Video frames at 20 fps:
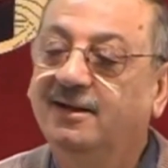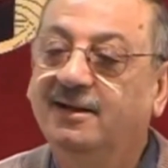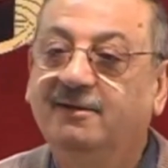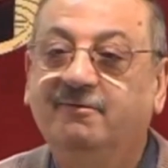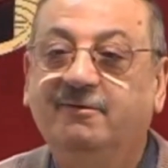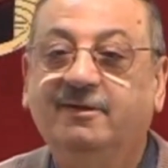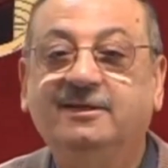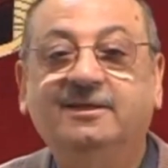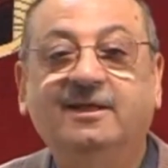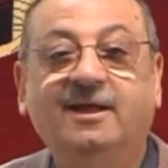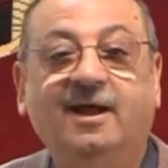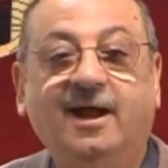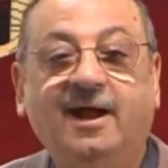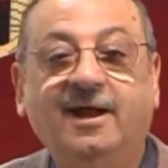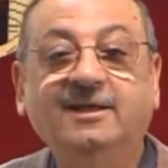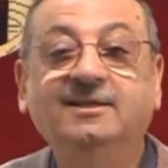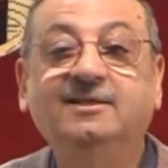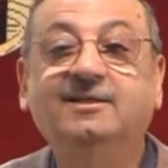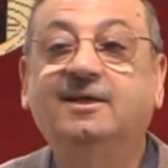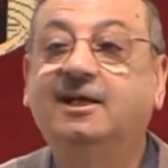When the
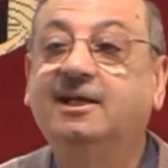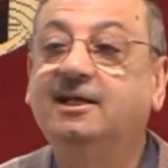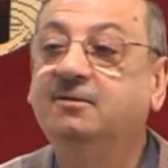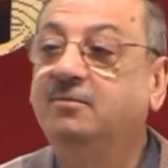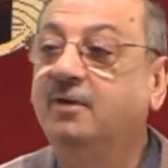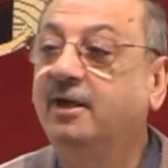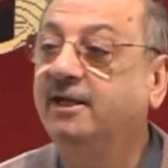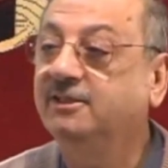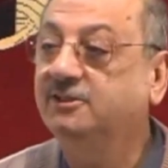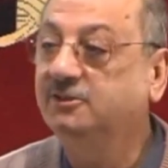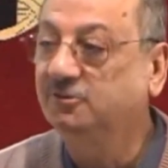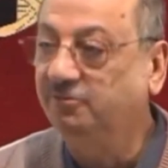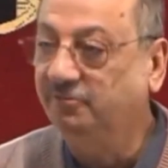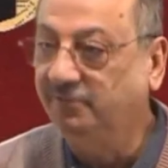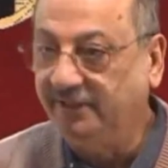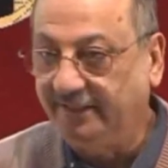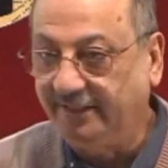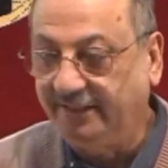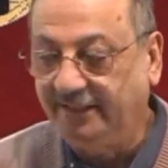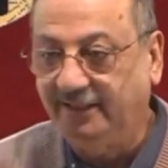ain kalima is
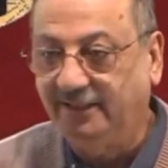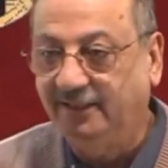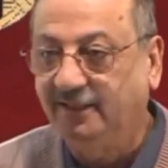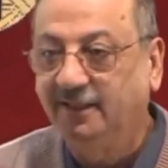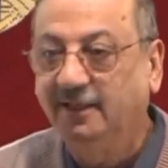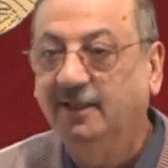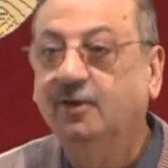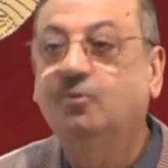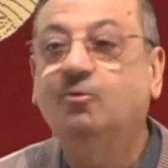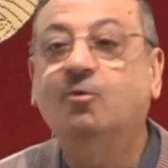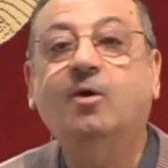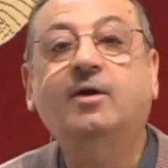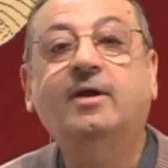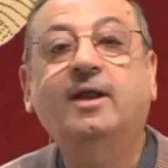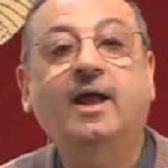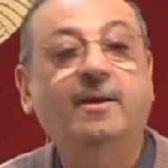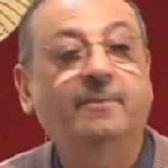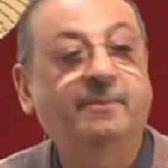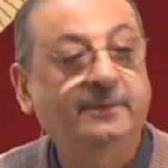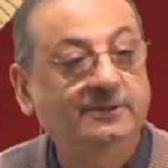weak, what
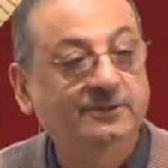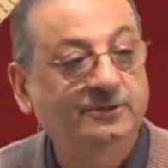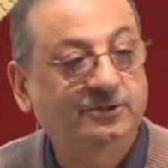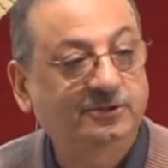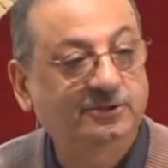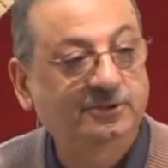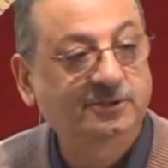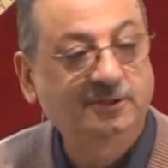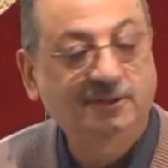happens?